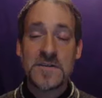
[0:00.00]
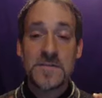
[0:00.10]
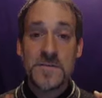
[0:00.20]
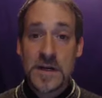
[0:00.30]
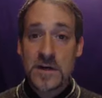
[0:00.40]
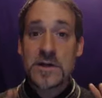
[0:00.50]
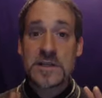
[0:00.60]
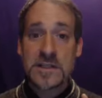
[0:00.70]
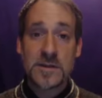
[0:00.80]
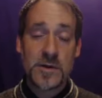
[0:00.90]
very
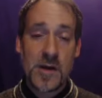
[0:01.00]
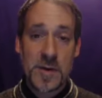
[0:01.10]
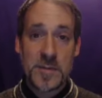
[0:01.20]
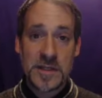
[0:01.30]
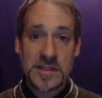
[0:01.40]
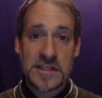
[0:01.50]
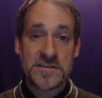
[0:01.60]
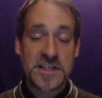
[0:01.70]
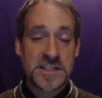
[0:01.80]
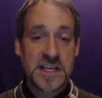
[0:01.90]
little probability
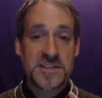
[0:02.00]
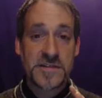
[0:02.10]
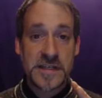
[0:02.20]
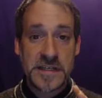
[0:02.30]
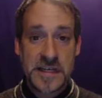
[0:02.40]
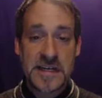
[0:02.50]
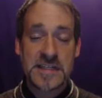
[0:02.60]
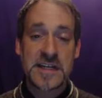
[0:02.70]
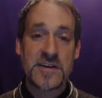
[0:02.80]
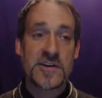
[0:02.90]
of successfully getting
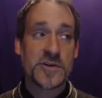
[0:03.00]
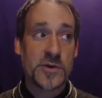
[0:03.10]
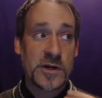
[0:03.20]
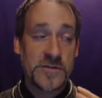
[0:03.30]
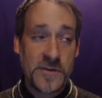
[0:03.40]
a territory,